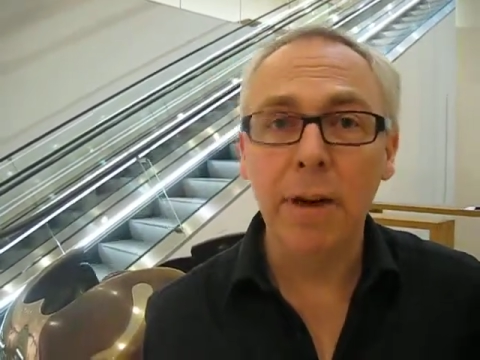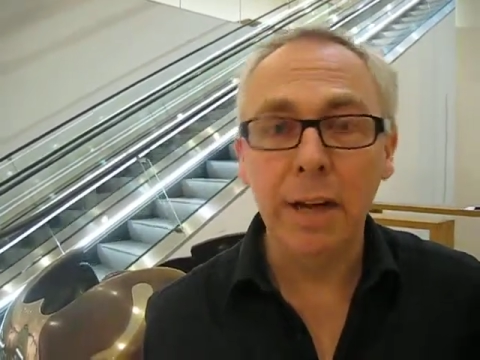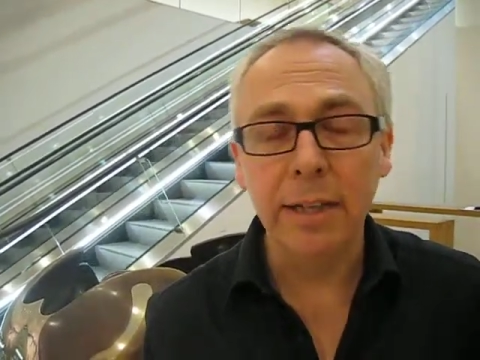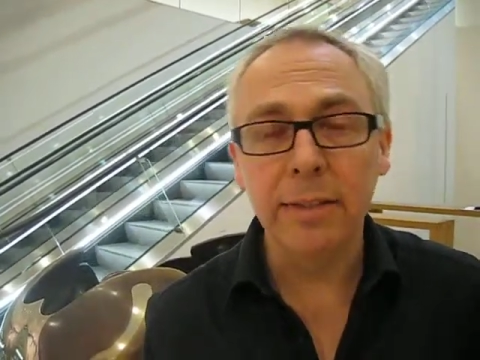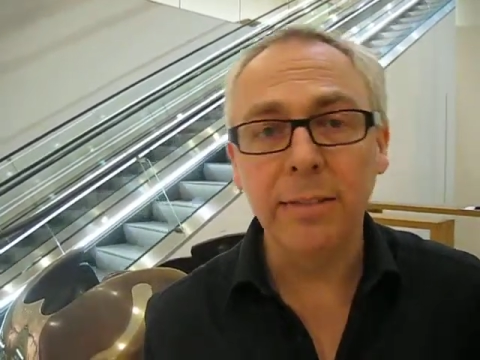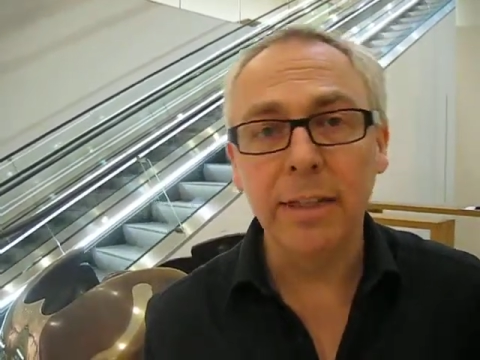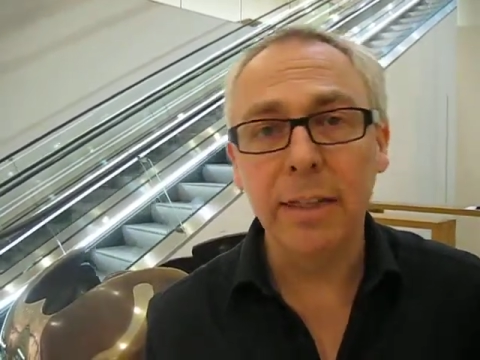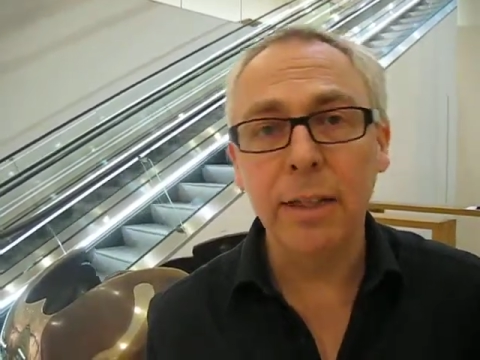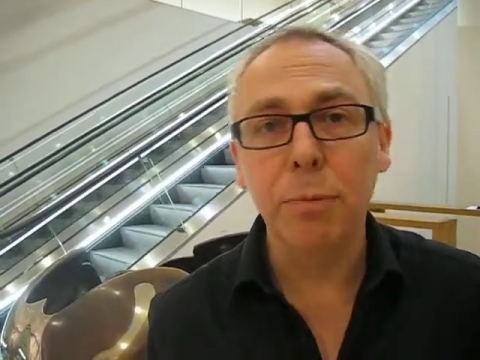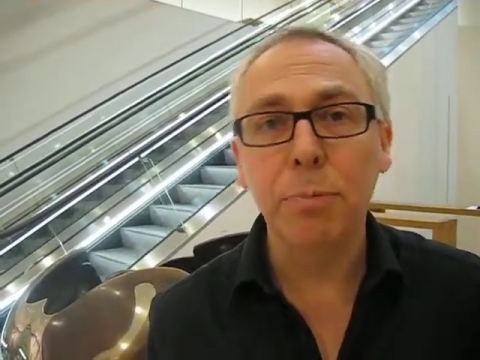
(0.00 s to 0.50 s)

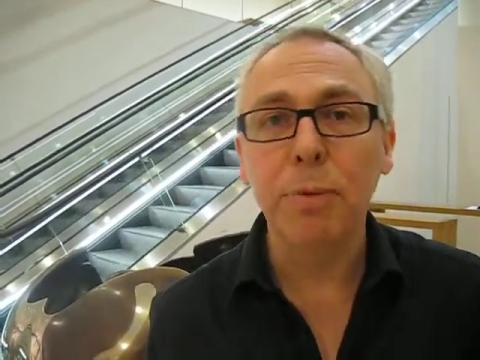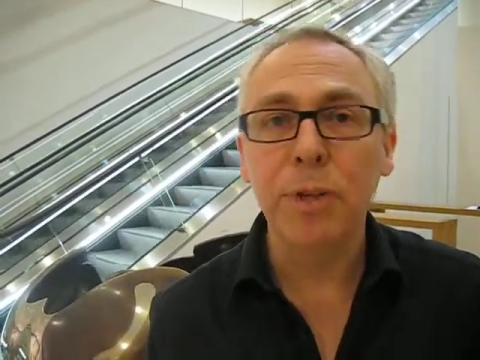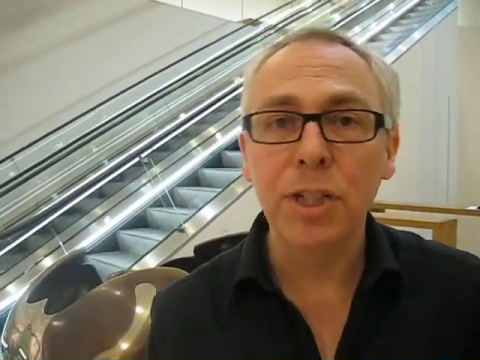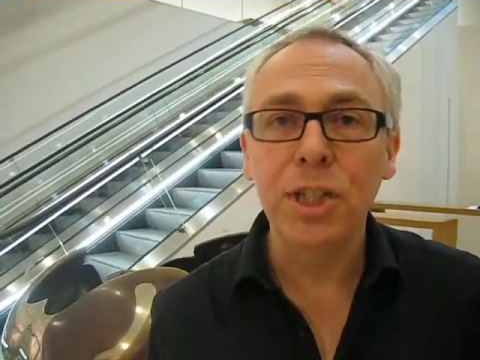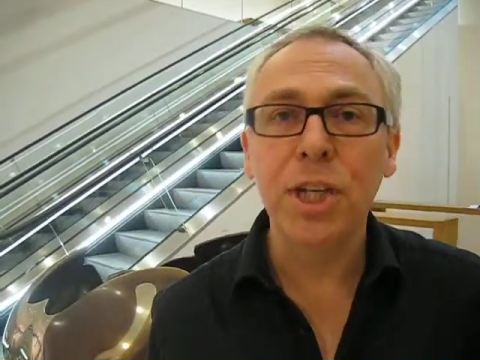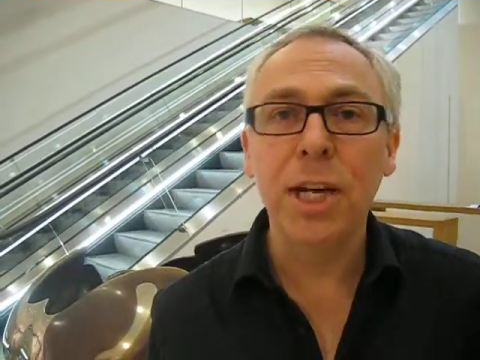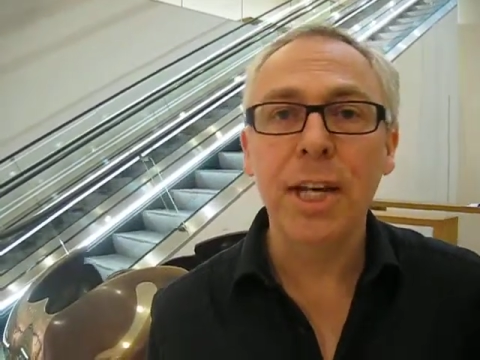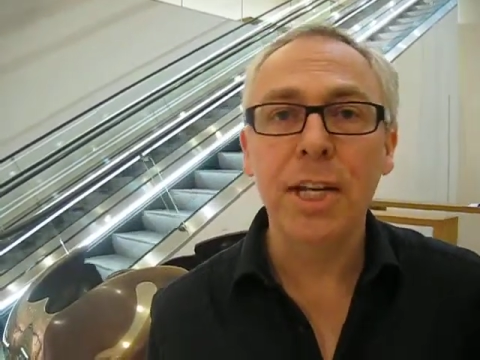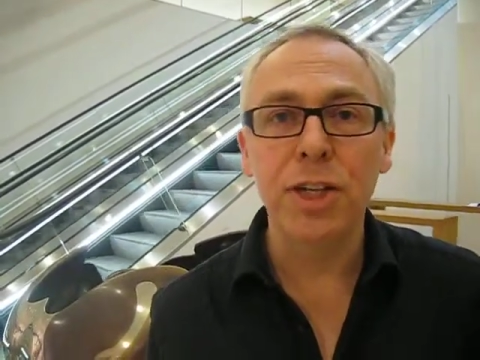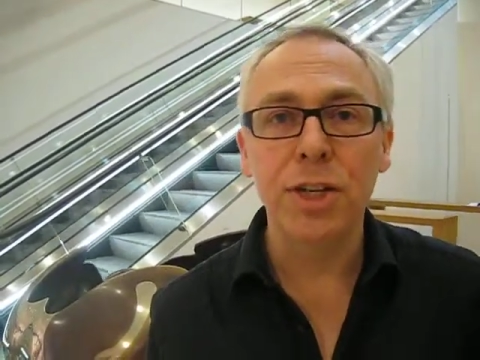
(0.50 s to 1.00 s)
writing and
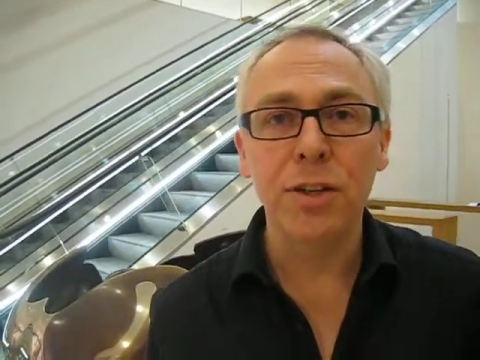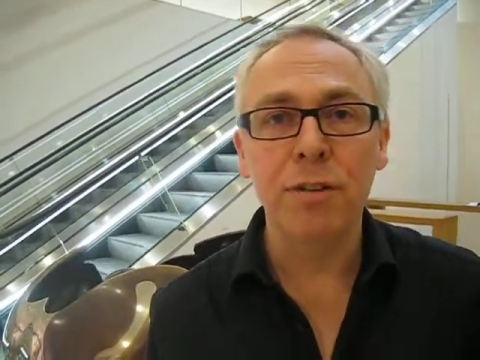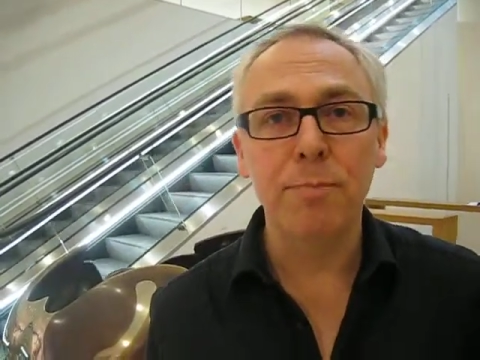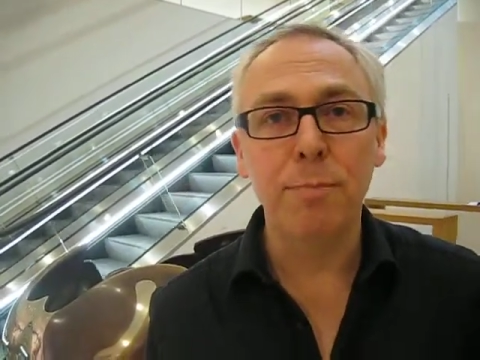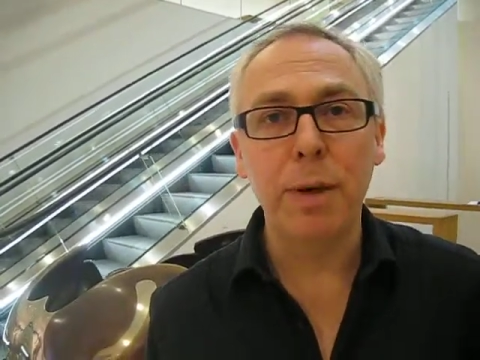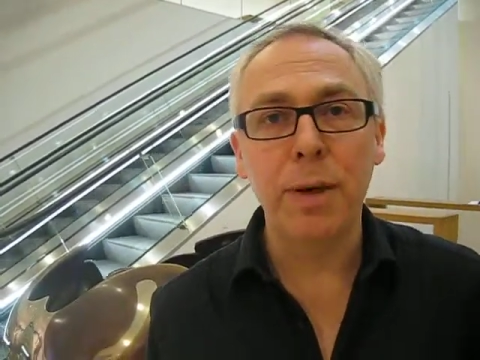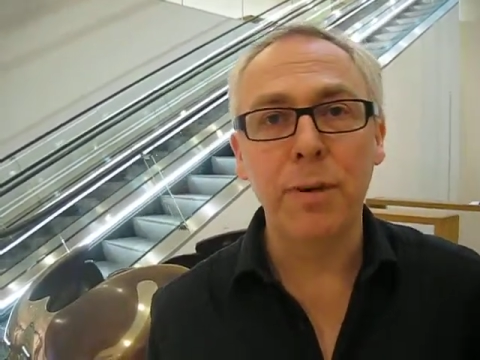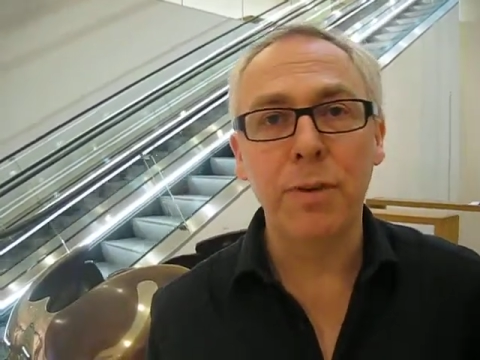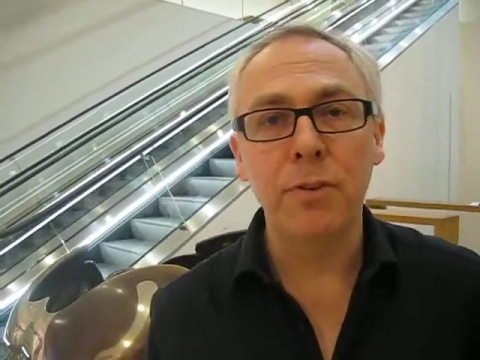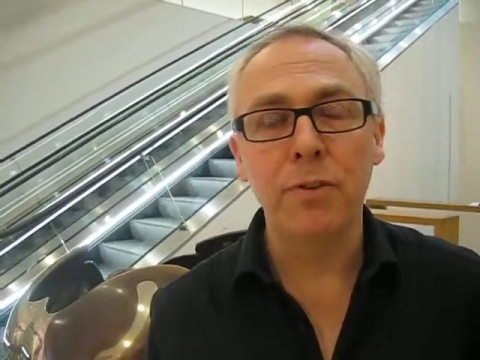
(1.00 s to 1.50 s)
appreciation of
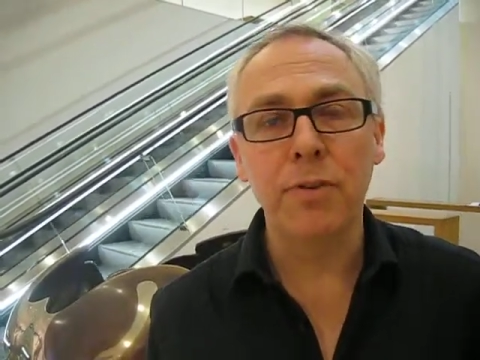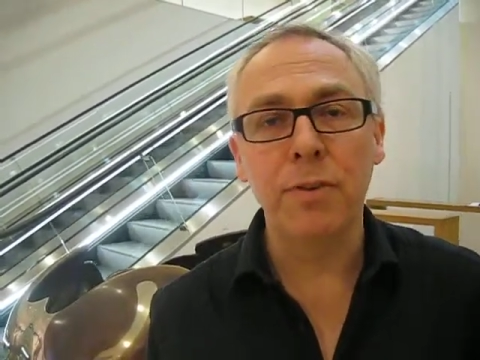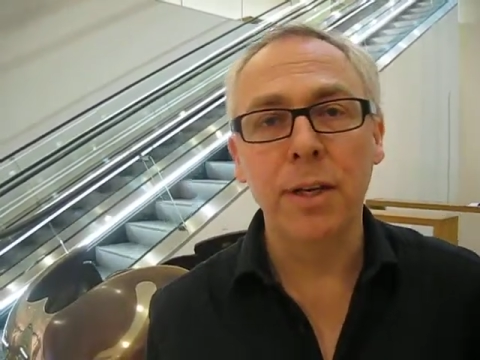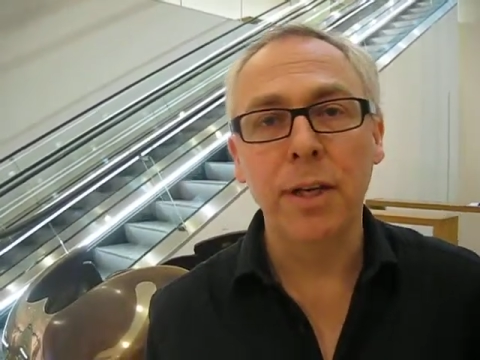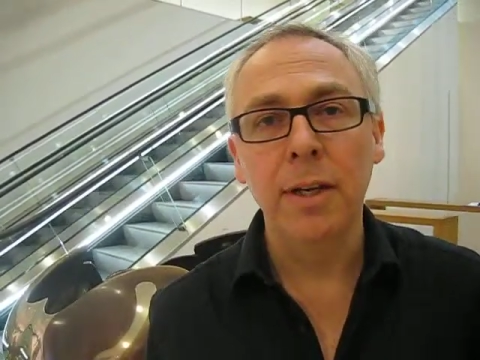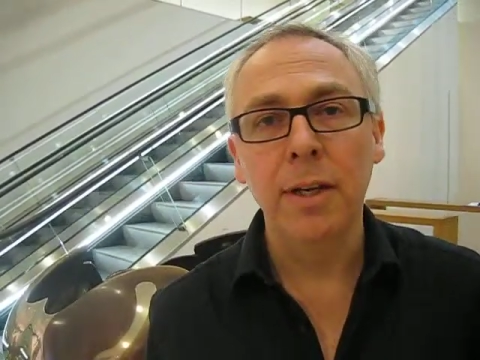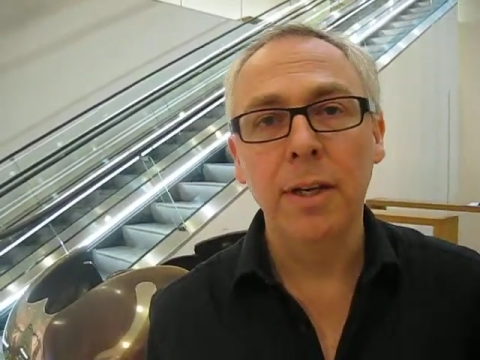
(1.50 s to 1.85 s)
poetry